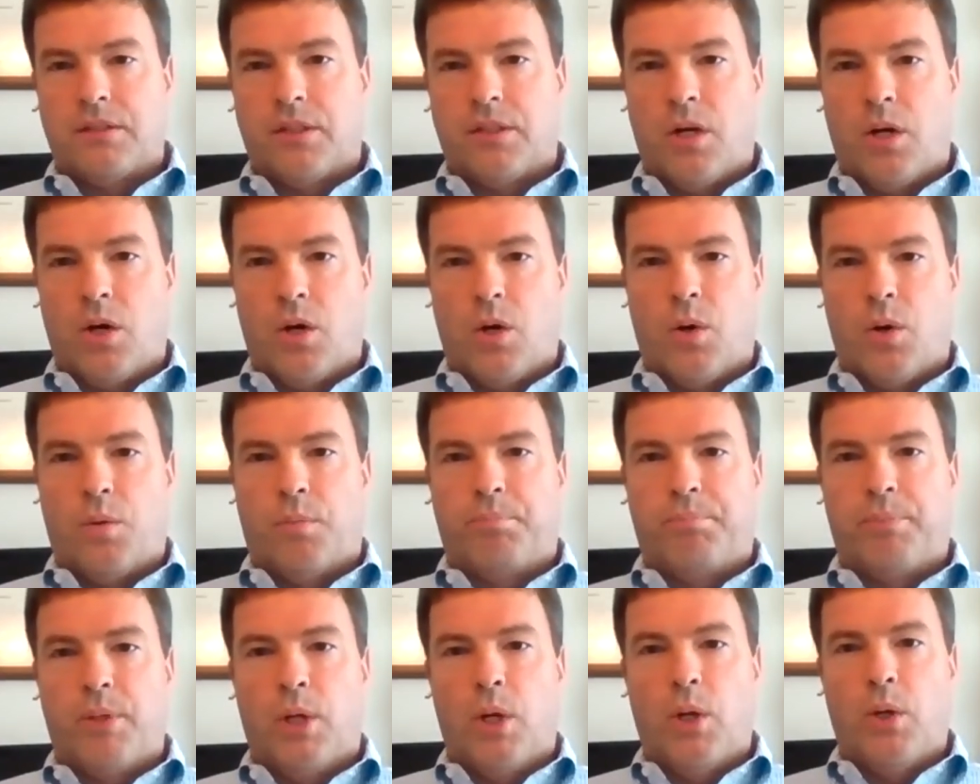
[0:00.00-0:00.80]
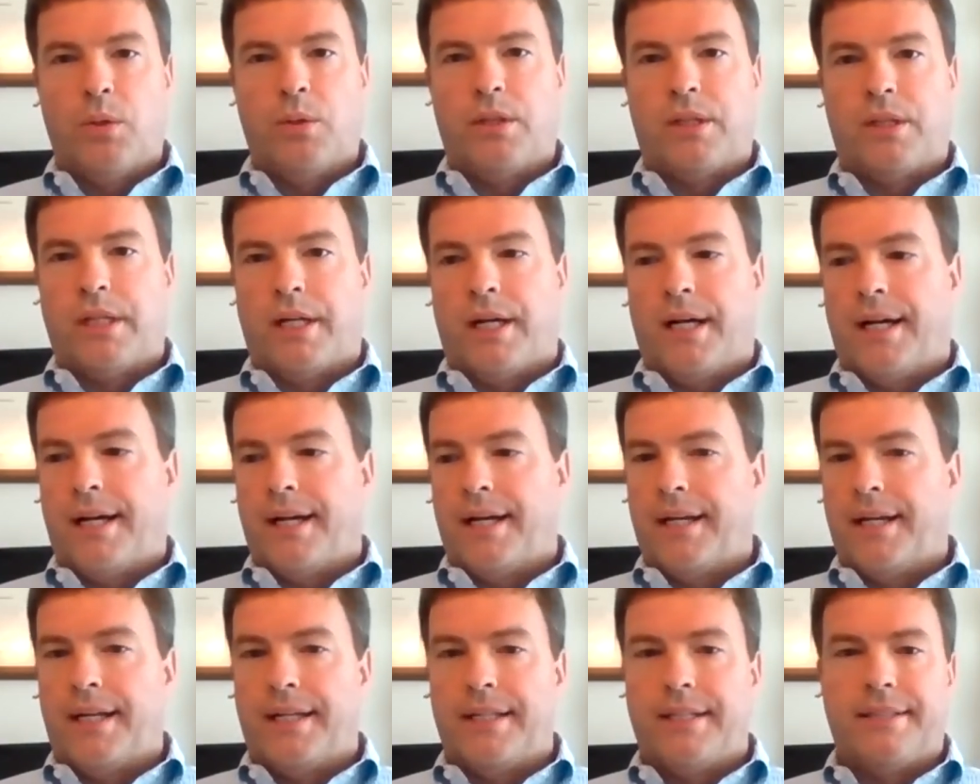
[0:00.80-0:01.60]
So both
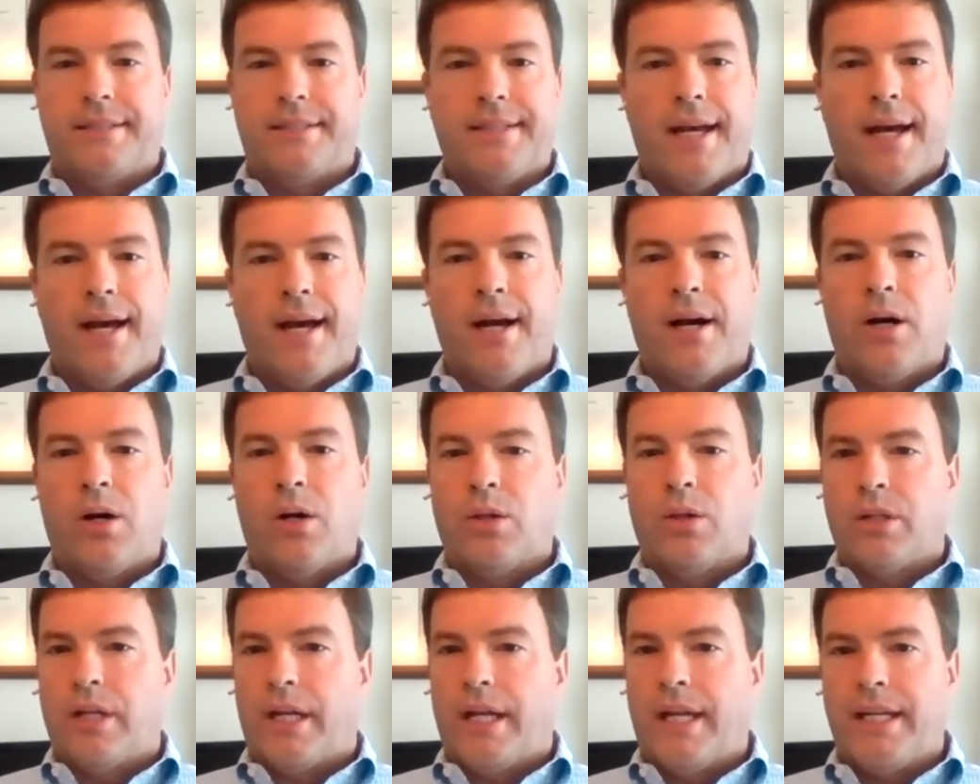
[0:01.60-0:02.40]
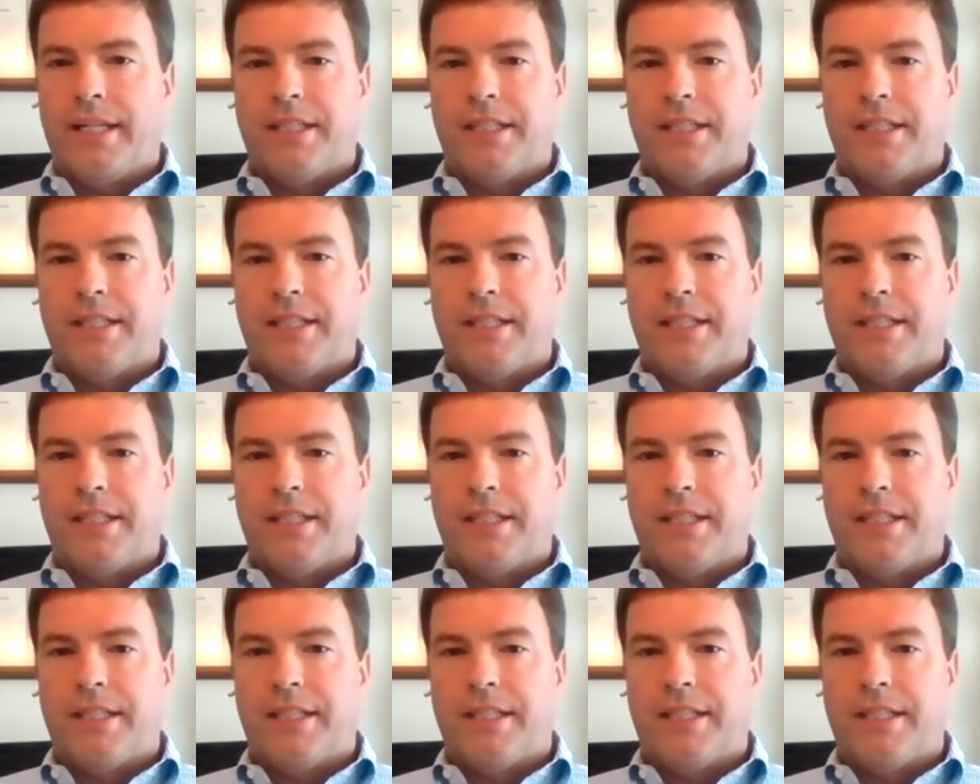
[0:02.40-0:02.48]
Dell,